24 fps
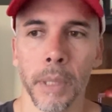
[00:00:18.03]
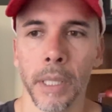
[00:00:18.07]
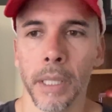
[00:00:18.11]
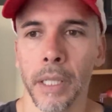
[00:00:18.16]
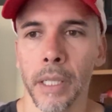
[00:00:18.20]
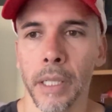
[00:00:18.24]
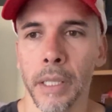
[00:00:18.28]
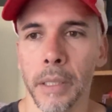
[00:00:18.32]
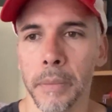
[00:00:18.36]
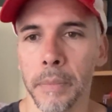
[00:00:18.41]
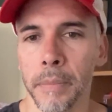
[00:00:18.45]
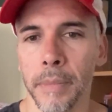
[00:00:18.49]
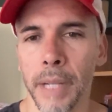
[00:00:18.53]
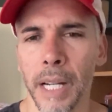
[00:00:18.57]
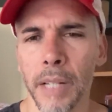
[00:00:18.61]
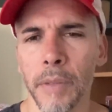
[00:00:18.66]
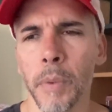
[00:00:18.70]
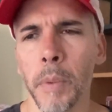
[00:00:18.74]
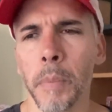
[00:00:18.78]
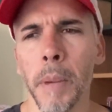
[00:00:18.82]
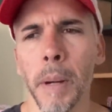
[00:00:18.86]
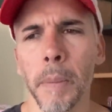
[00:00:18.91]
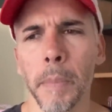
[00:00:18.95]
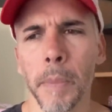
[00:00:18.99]
Um, I
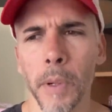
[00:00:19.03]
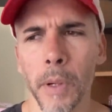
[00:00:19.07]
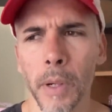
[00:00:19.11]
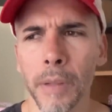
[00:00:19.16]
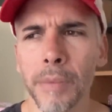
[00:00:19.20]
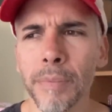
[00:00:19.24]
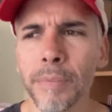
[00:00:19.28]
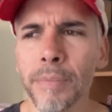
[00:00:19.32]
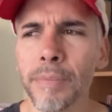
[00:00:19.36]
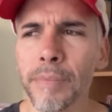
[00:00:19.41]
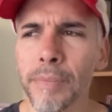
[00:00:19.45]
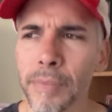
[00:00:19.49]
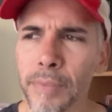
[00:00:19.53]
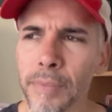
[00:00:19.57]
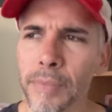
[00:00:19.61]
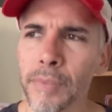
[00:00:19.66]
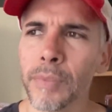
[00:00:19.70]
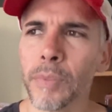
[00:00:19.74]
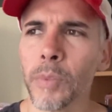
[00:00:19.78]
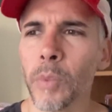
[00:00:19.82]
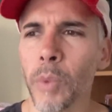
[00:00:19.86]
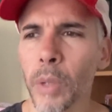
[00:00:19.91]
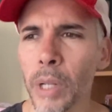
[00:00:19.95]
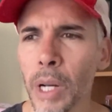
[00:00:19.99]
remember
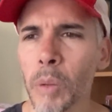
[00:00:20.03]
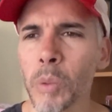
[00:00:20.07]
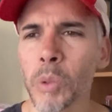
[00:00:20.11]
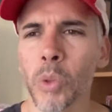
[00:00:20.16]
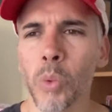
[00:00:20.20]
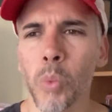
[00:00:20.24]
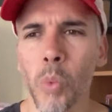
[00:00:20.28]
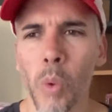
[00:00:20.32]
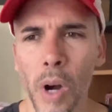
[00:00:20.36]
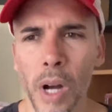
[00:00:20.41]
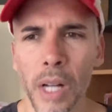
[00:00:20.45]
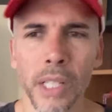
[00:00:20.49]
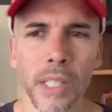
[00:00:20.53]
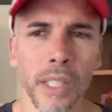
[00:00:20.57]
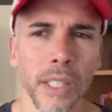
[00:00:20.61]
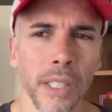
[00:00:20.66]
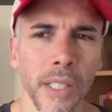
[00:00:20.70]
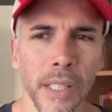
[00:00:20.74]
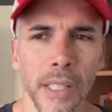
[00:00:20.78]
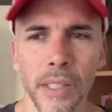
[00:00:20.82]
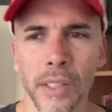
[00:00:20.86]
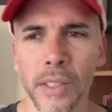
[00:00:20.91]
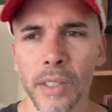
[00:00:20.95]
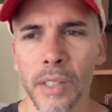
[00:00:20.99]
when I was
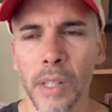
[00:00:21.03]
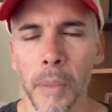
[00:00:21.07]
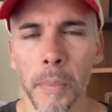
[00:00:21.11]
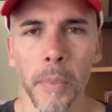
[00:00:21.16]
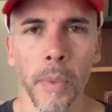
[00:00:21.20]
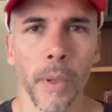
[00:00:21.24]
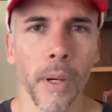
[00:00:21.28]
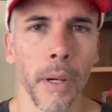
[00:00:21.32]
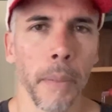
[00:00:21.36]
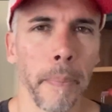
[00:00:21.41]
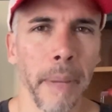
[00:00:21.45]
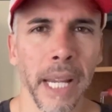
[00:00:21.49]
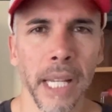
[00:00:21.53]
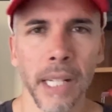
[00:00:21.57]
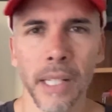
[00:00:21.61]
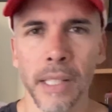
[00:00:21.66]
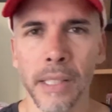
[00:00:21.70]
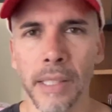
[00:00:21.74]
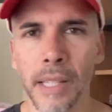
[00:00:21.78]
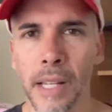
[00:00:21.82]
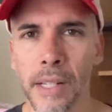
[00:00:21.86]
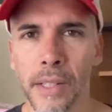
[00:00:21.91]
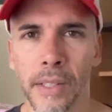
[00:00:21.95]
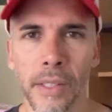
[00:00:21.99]
watching somewhat, paying
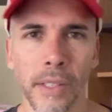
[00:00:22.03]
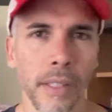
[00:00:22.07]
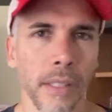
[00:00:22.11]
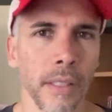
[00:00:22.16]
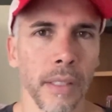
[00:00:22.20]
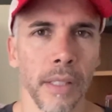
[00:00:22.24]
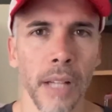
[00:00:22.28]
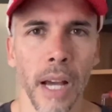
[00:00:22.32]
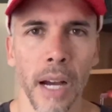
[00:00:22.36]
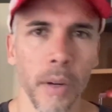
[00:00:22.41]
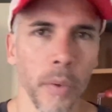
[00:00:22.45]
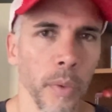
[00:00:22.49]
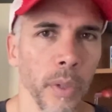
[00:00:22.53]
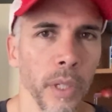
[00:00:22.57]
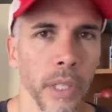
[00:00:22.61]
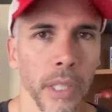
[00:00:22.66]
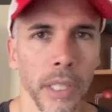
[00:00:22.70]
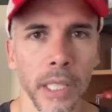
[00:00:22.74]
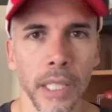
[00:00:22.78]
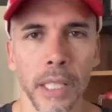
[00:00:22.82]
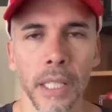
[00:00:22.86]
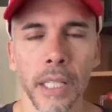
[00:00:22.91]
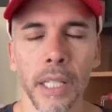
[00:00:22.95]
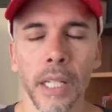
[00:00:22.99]
attention, not
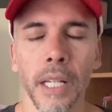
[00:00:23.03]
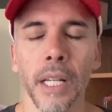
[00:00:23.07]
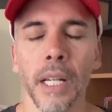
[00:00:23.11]
really,